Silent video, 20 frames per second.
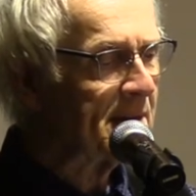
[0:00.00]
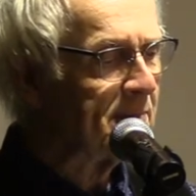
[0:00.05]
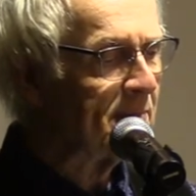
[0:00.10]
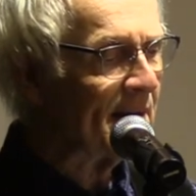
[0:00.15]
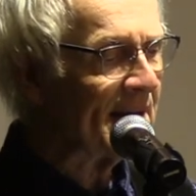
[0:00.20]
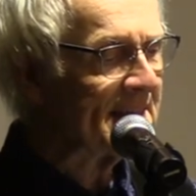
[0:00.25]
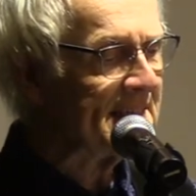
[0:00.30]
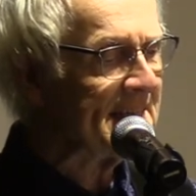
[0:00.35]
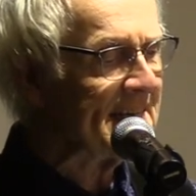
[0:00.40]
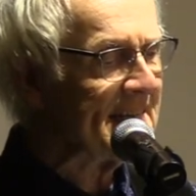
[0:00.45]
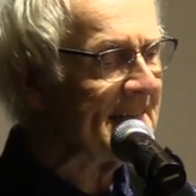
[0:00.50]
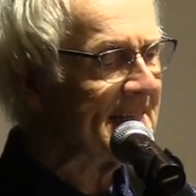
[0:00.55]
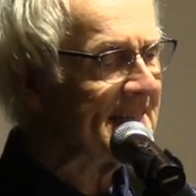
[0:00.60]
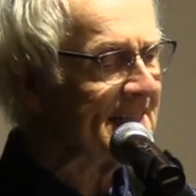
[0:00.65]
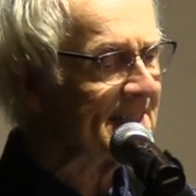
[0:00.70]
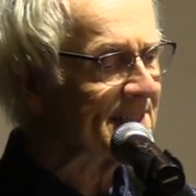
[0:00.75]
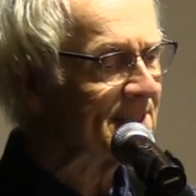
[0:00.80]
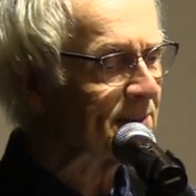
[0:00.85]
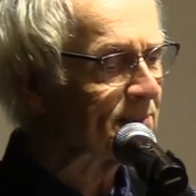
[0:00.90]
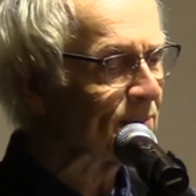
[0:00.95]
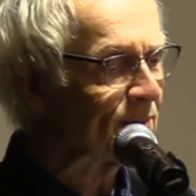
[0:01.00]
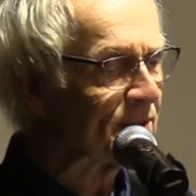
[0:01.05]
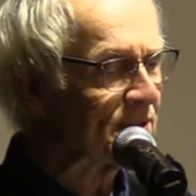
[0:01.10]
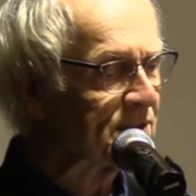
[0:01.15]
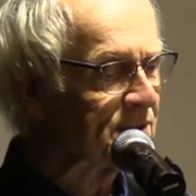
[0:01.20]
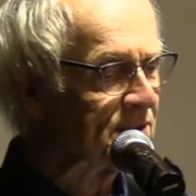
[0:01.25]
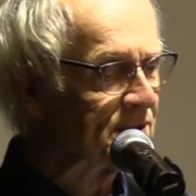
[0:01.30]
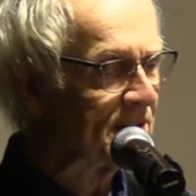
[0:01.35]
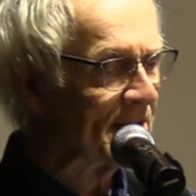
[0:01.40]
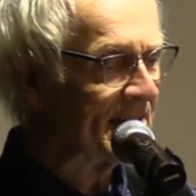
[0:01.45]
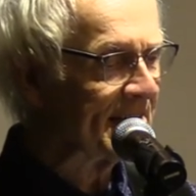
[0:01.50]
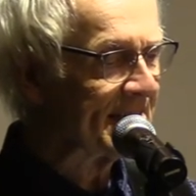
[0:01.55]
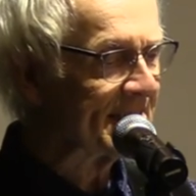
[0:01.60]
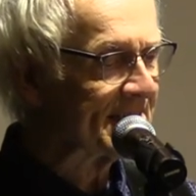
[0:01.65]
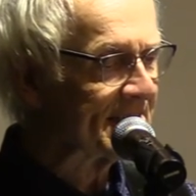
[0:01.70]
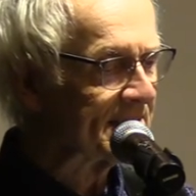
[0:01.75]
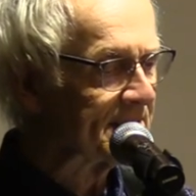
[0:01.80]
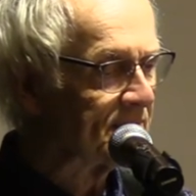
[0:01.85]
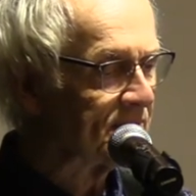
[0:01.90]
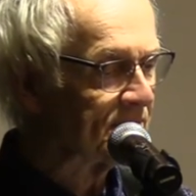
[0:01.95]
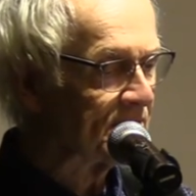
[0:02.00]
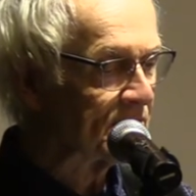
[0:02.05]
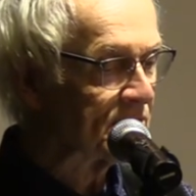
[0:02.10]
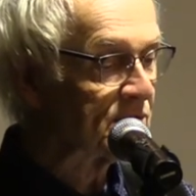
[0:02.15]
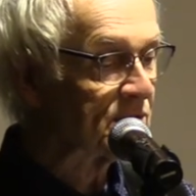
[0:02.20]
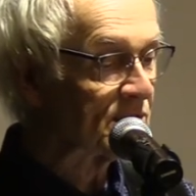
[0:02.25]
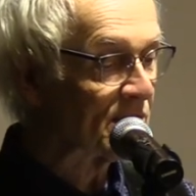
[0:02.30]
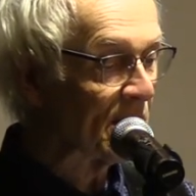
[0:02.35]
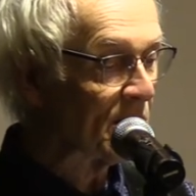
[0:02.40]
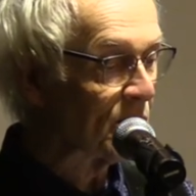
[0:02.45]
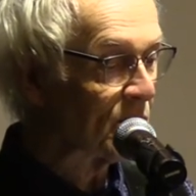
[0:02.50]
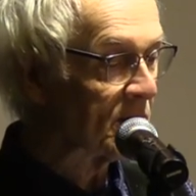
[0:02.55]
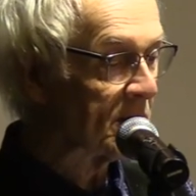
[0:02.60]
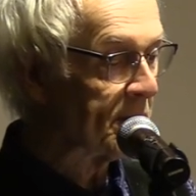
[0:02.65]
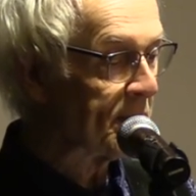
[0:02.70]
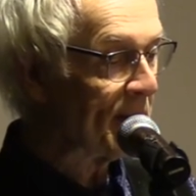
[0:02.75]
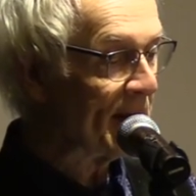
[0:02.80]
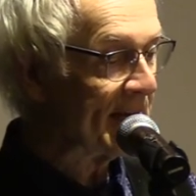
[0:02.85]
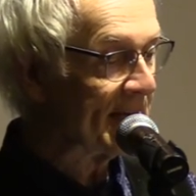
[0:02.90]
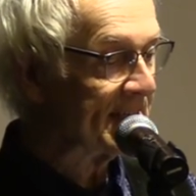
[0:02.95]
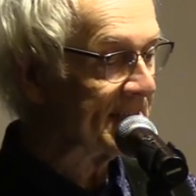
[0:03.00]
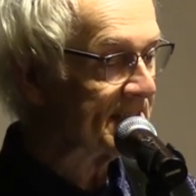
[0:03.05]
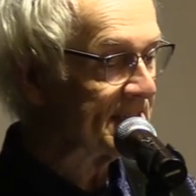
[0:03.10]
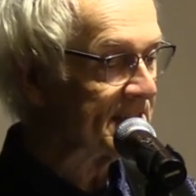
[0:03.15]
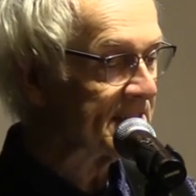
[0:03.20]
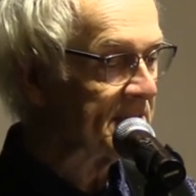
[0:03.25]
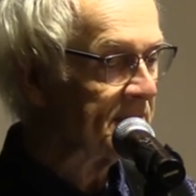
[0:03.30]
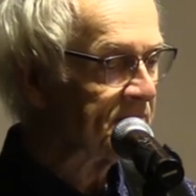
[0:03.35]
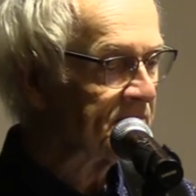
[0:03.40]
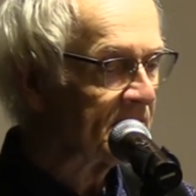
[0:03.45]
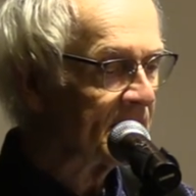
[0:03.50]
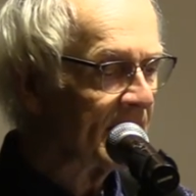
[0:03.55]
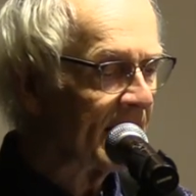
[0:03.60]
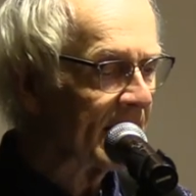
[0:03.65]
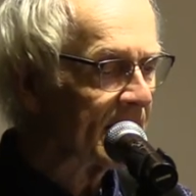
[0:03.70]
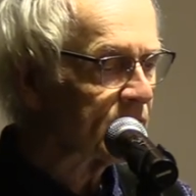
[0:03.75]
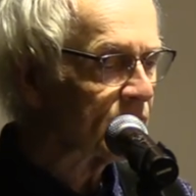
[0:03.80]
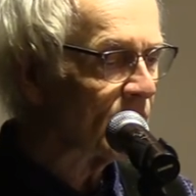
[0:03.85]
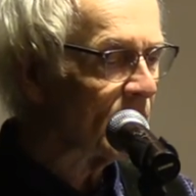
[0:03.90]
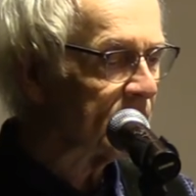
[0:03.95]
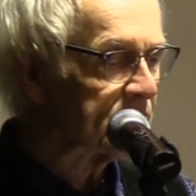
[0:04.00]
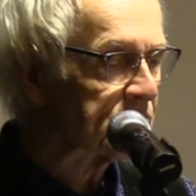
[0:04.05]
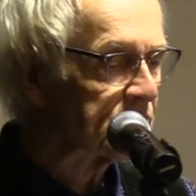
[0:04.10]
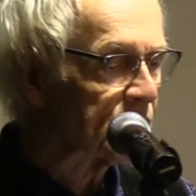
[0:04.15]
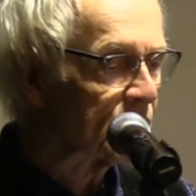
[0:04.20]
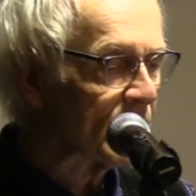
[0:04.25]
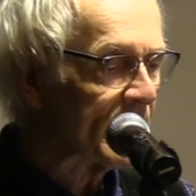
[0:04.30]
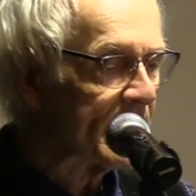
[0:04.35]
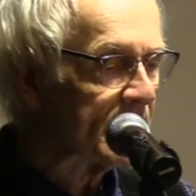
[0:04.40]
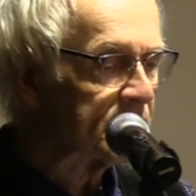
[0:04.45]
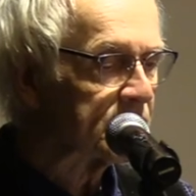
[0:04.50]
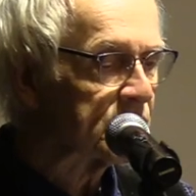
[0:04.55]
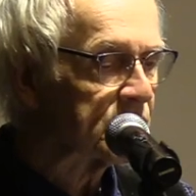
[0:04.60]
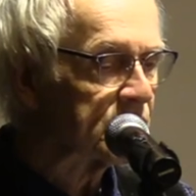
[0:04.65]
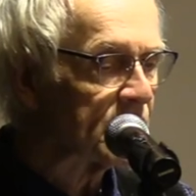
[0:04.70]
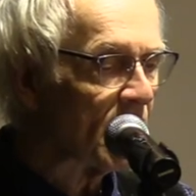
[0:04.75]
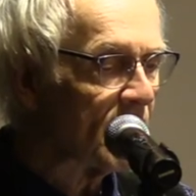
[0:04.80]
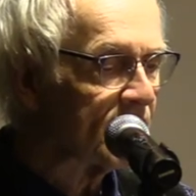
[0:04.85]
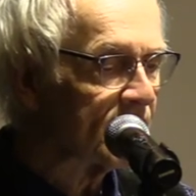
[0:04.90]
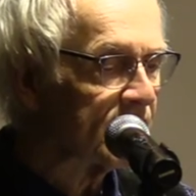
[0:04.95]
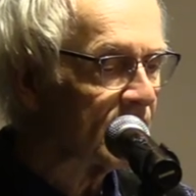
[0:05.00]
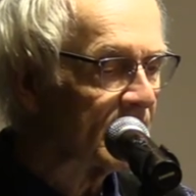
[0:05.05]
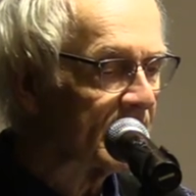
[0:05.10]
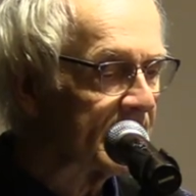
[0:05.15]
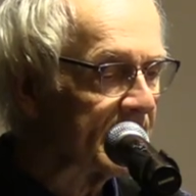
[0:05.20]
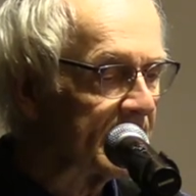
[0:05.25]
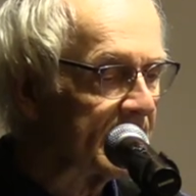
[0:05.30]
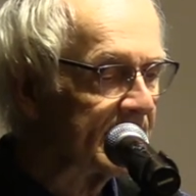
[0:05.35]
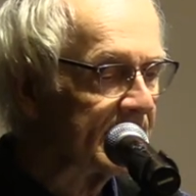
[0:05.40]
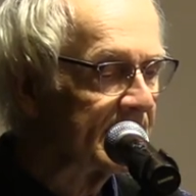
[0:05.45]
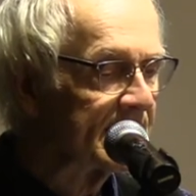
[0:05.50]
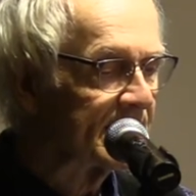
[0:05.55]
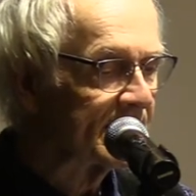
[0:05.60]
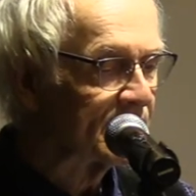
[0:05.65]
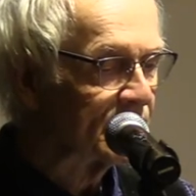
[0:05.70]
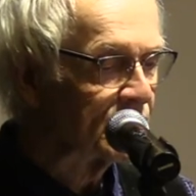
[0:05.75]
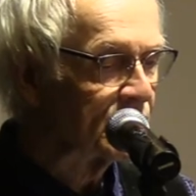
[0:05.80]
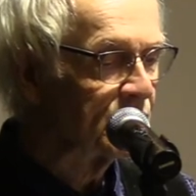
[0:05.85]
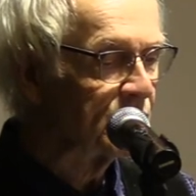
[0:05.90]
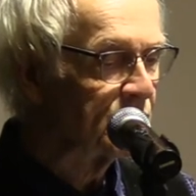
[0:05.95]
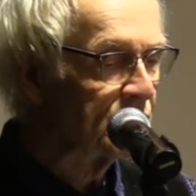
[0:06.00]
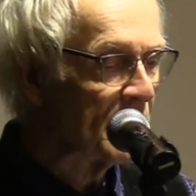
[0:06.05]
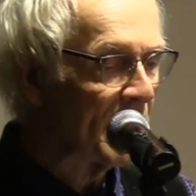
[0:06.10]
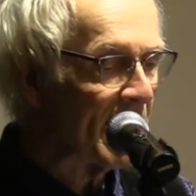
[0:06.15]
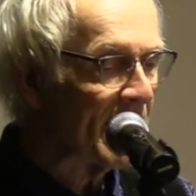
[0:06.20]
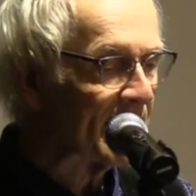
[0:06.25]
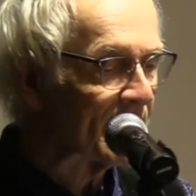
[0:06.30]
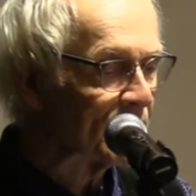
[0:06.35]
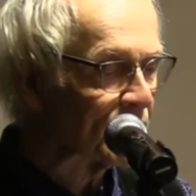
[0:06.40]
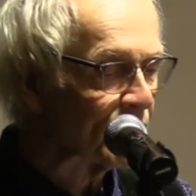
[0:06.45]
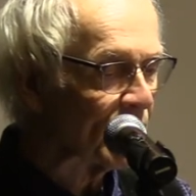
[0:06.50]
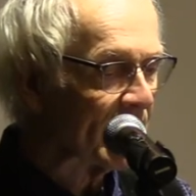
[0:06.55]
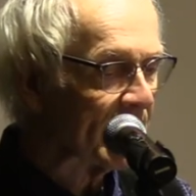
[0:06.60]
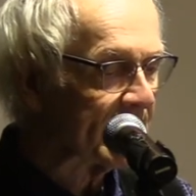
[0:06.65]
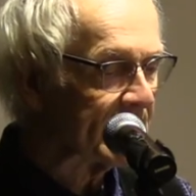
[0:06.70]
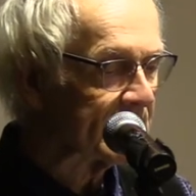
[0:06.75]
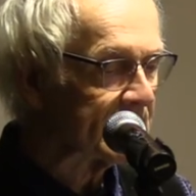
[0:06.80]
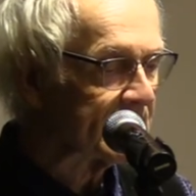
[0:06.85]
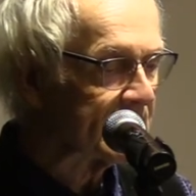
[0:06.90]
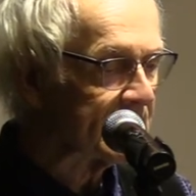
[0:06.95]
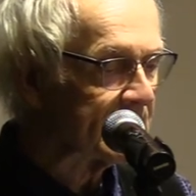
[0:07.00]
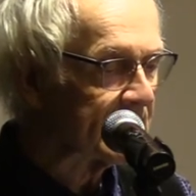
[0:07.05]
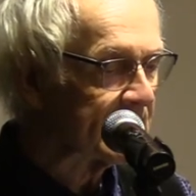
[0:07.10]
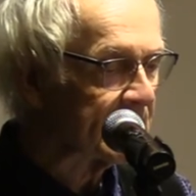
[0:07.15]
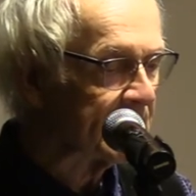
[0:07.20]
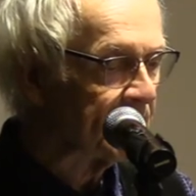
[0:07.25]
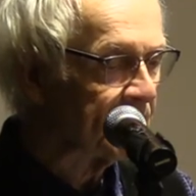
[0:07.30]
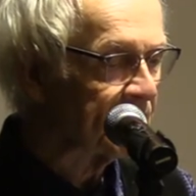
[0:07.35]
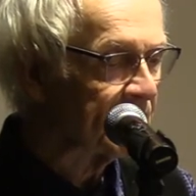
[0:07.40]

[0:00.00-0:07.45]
My knees appreciate the slower pace. I cross ground softly. Do not race.